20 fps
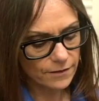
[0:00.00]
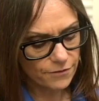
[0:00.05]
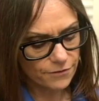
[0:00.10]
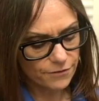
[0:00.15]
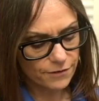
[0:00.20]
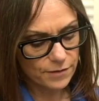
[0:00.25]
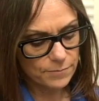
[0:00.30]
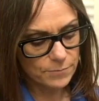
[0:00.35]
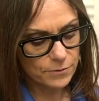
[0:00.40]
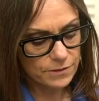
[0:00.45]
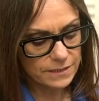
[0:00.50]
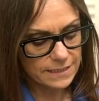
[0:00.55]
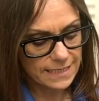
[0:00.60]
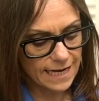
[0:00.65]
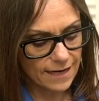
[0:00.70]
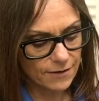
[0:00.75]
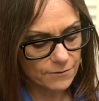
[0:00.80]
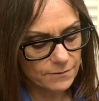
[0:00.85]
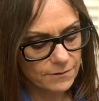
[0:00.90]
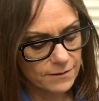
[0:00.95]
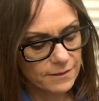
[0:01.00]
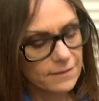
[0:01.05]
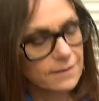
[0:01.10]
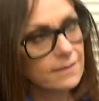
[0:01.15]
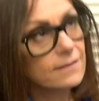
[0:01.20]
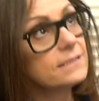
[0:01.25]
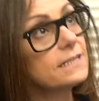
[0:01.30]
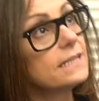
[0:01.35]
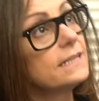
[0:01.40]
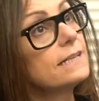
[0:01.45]
Third button down,
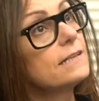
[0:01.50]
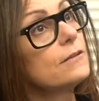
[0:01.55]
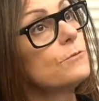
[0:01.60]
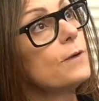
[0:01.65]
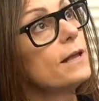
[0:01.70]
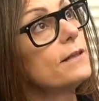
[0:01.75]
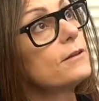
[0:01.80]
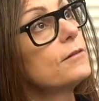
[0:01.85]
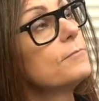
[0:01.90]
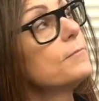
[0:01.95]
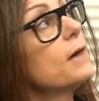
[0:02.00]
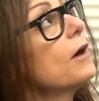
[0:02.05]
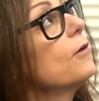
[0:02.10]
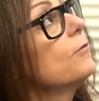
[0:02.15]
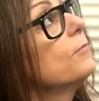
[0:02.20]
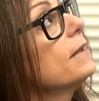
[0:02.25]
it's a little welcome home